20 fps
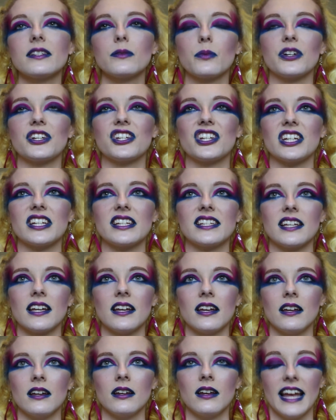which is
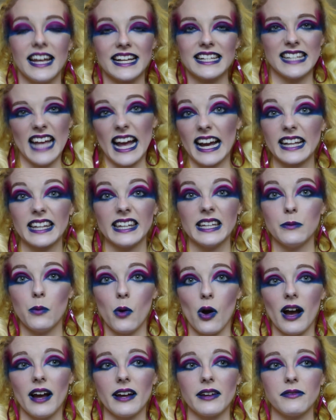exactly
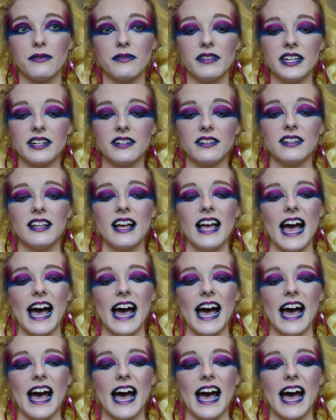what I feel,